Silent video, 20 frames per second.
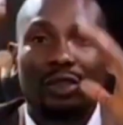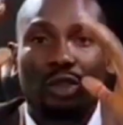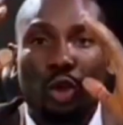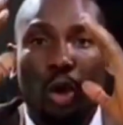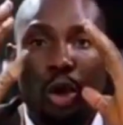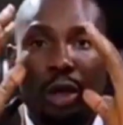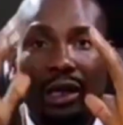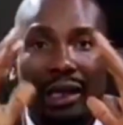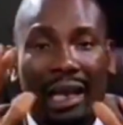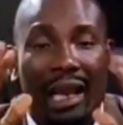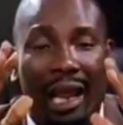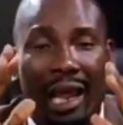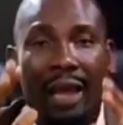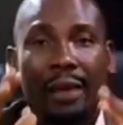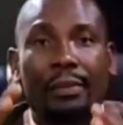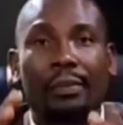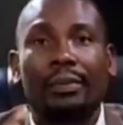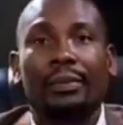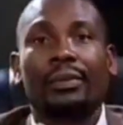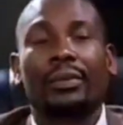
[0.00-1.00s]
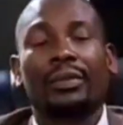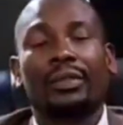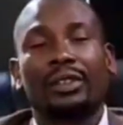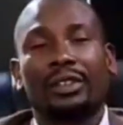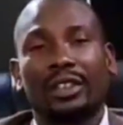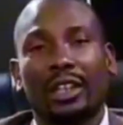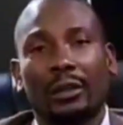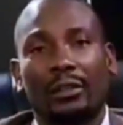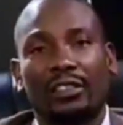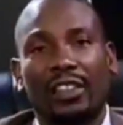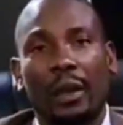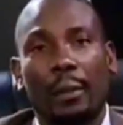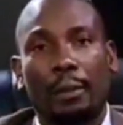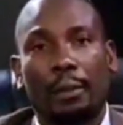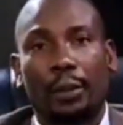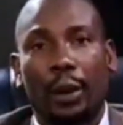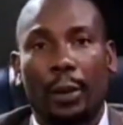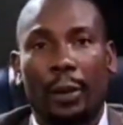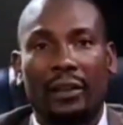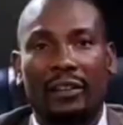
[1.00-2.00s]
to claim the
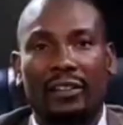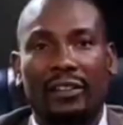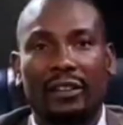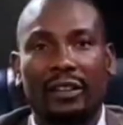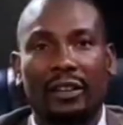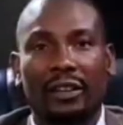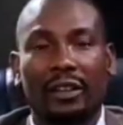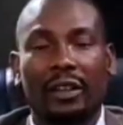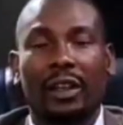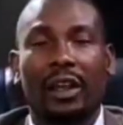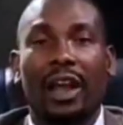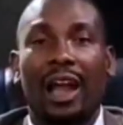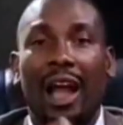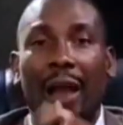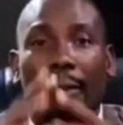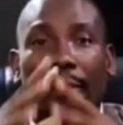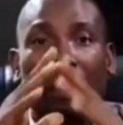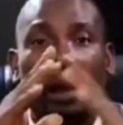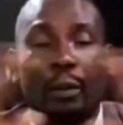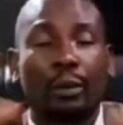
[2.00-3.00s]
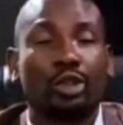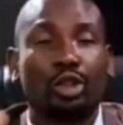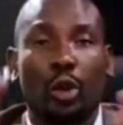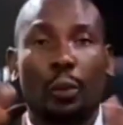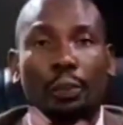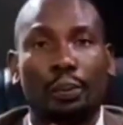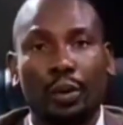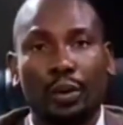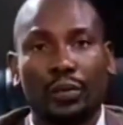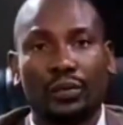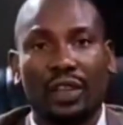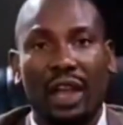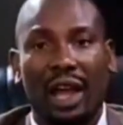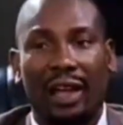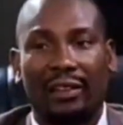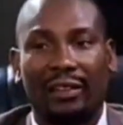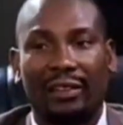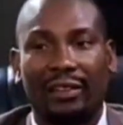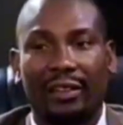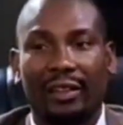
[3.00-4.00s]
same property and be able to prove
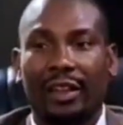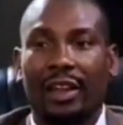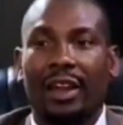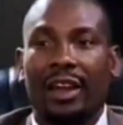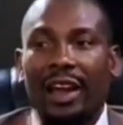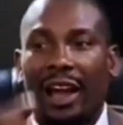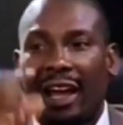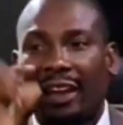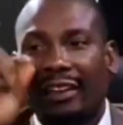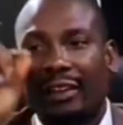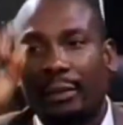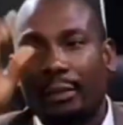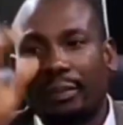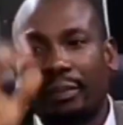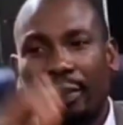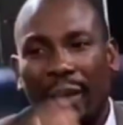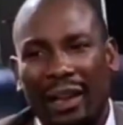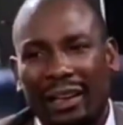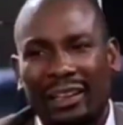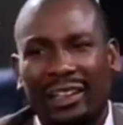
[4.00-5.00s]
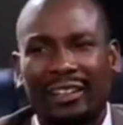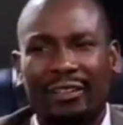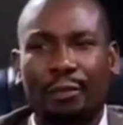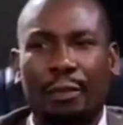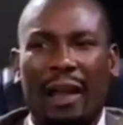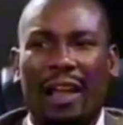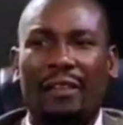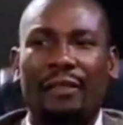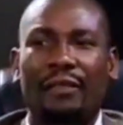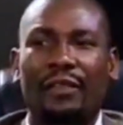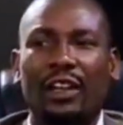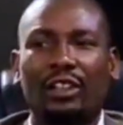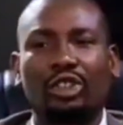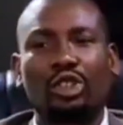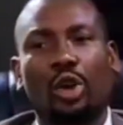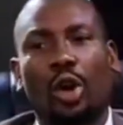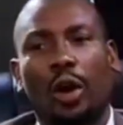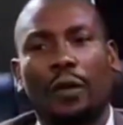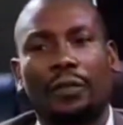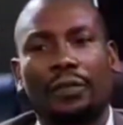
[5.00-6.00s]
that. And this by
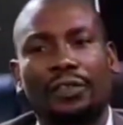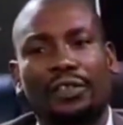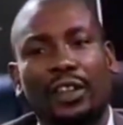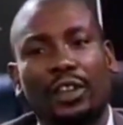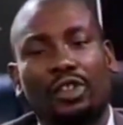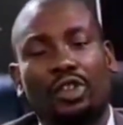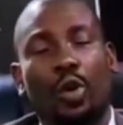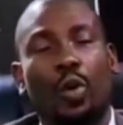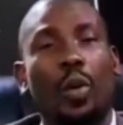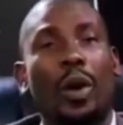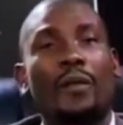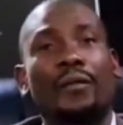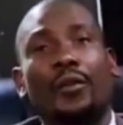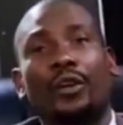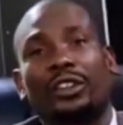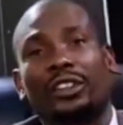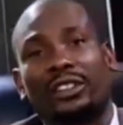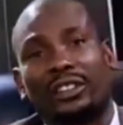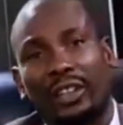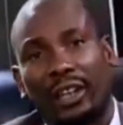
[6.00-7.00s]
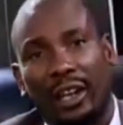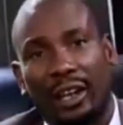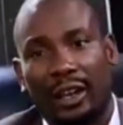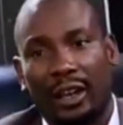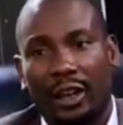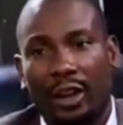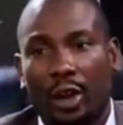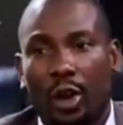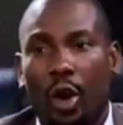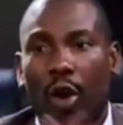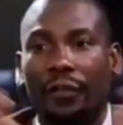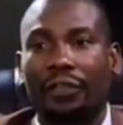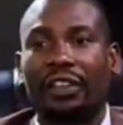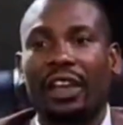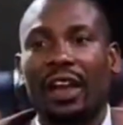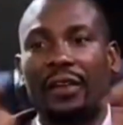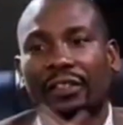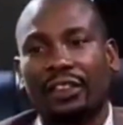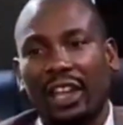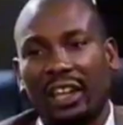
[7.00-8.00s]
virtue of section 143 of
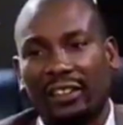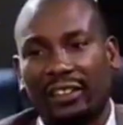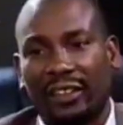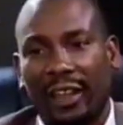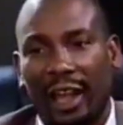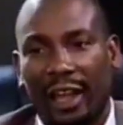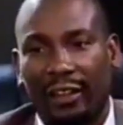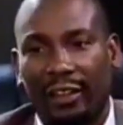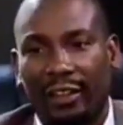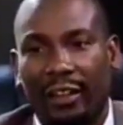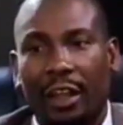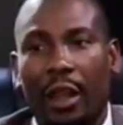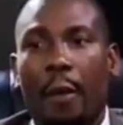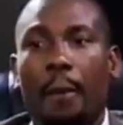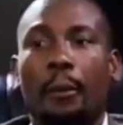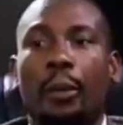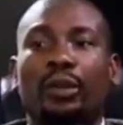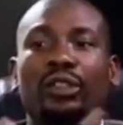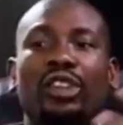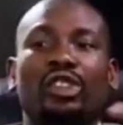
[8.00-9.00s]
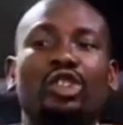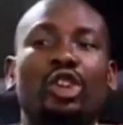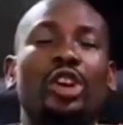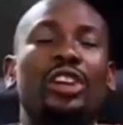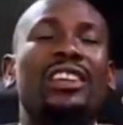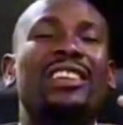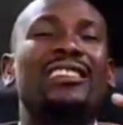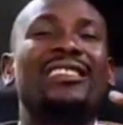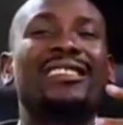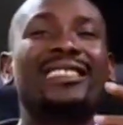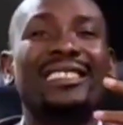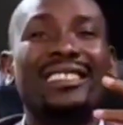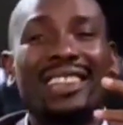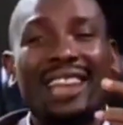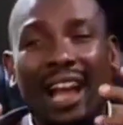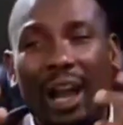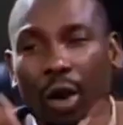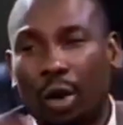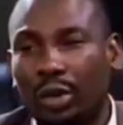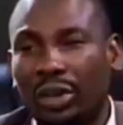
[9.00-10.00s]
the Evidence Act. Possession is
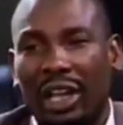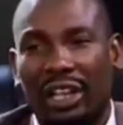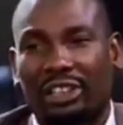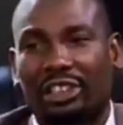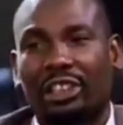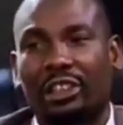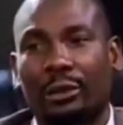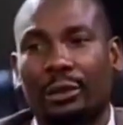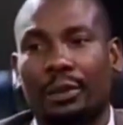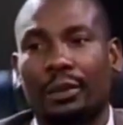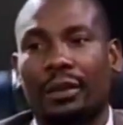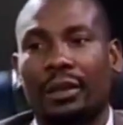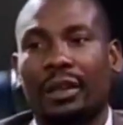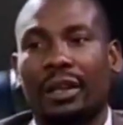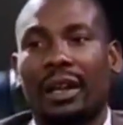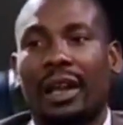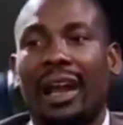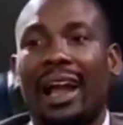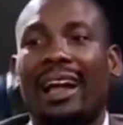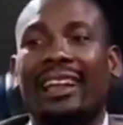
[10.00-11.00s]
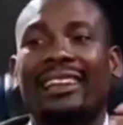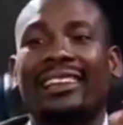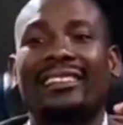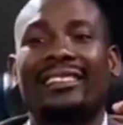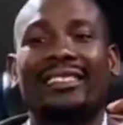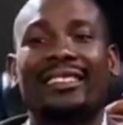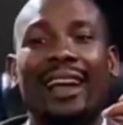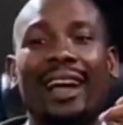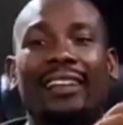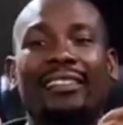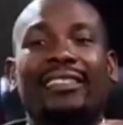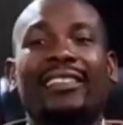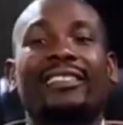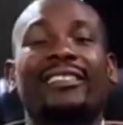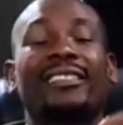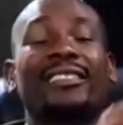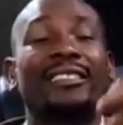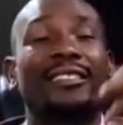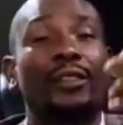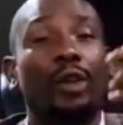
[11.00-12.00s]
near ownership, and as
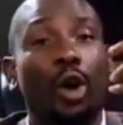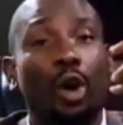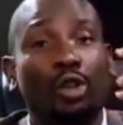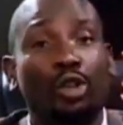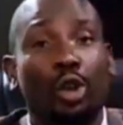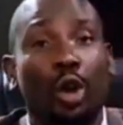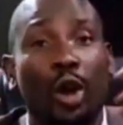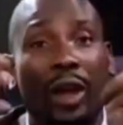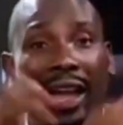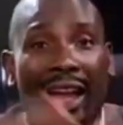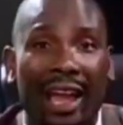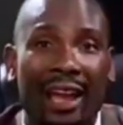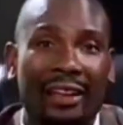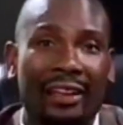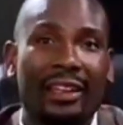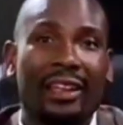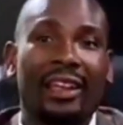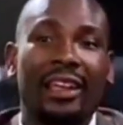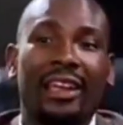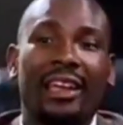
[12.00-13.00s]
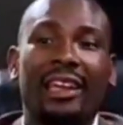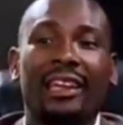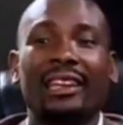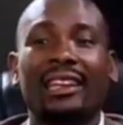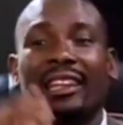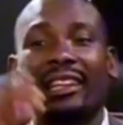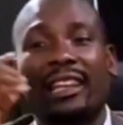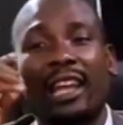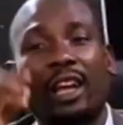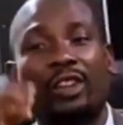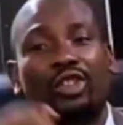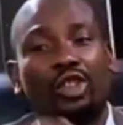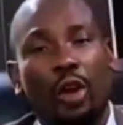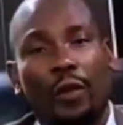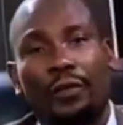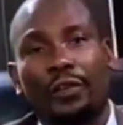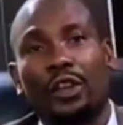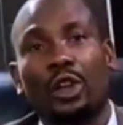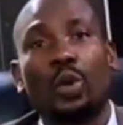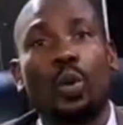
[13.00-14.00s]
it is also held in the case
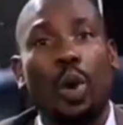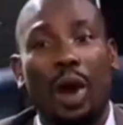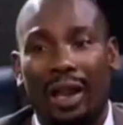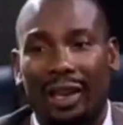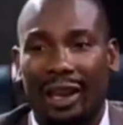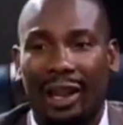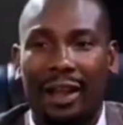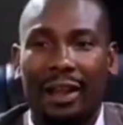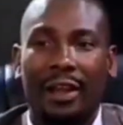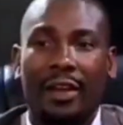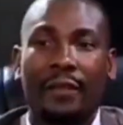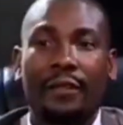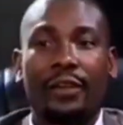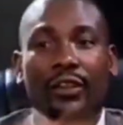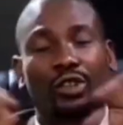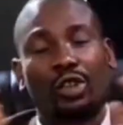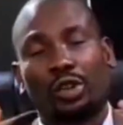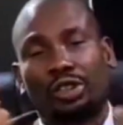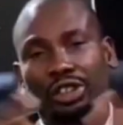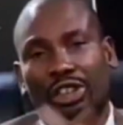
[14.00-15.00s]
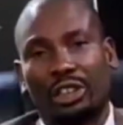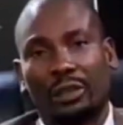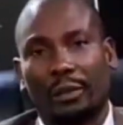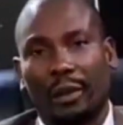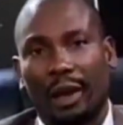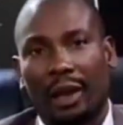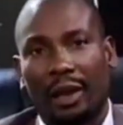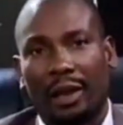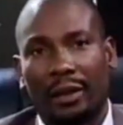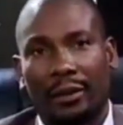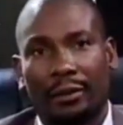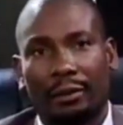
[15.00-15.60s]
of Iwala versus Chaman.